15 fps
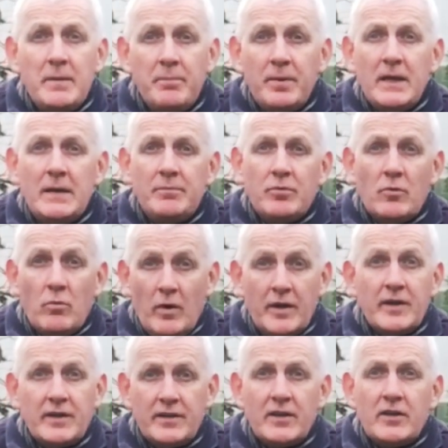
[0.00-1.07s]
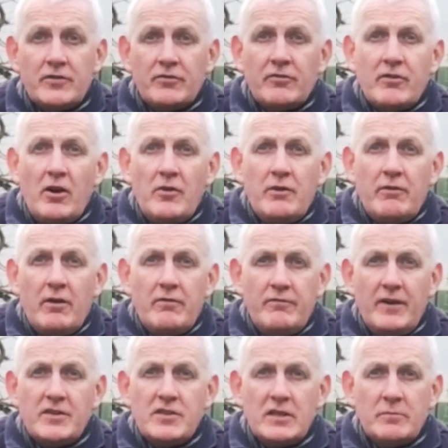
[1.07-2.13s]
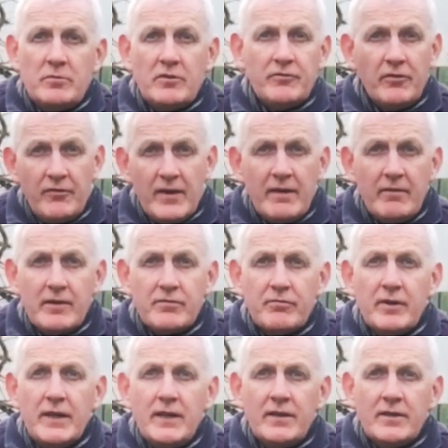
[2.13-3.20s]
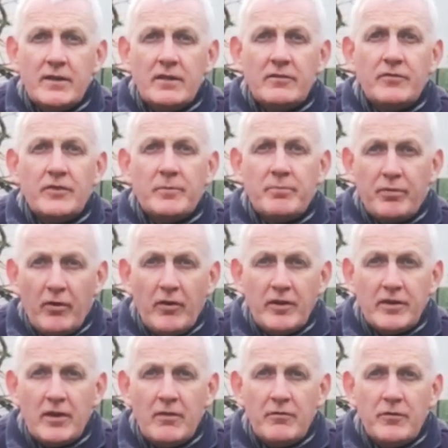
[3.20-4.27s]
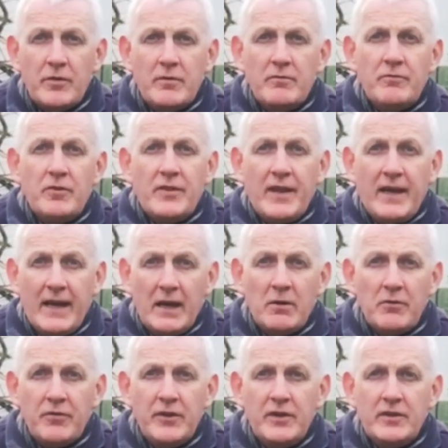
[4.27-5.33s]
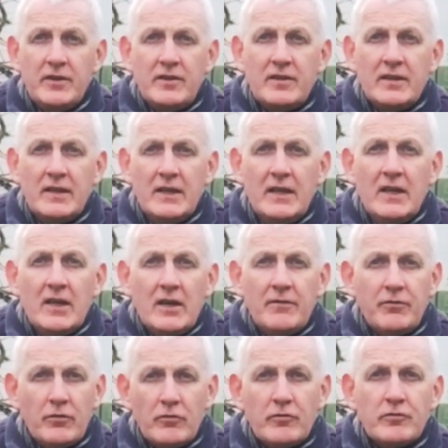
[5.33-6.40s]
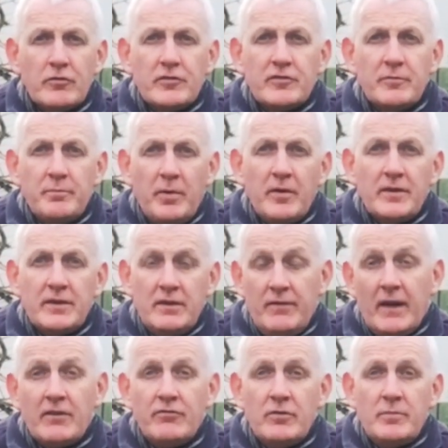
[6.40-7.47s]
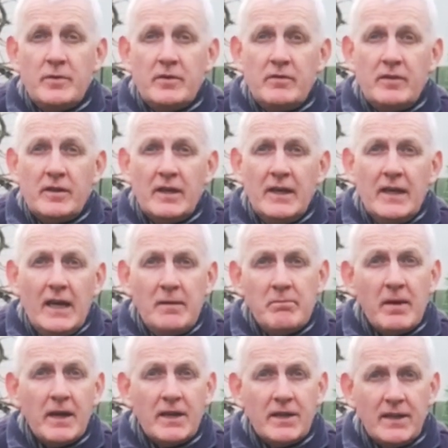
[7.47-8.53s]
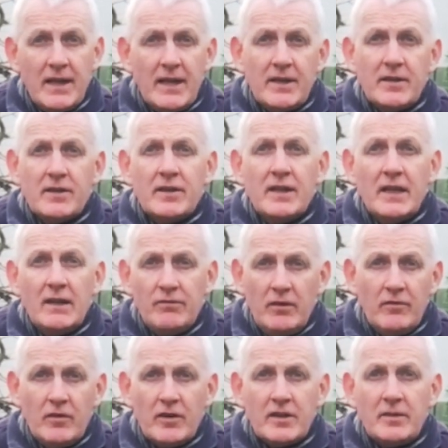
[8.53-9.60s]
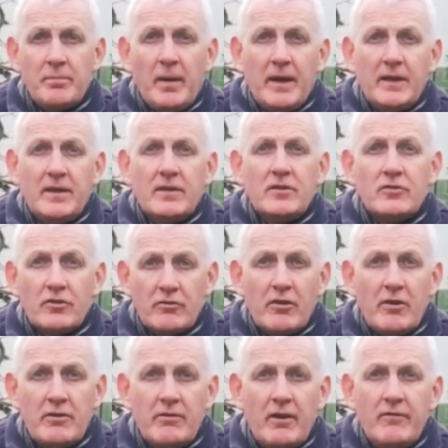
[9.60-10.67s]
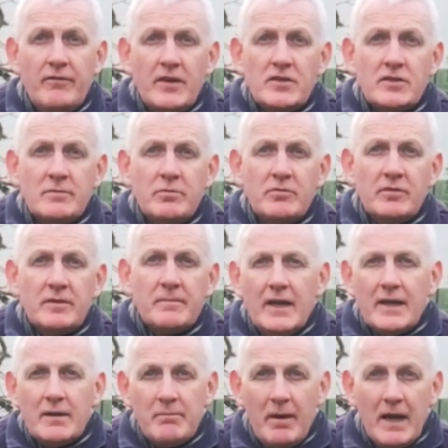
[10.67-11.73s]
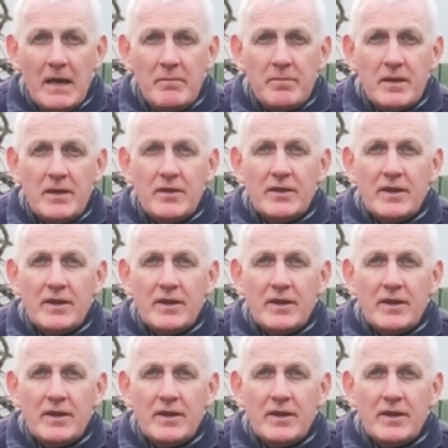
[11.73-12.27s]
people want to start to grow their own vegetables for various reasons, for the price of them, for the healthiness, and for all sorts of positive attributes. It makes sense, if you've got space, to grow your own vegetables. Now maybe there's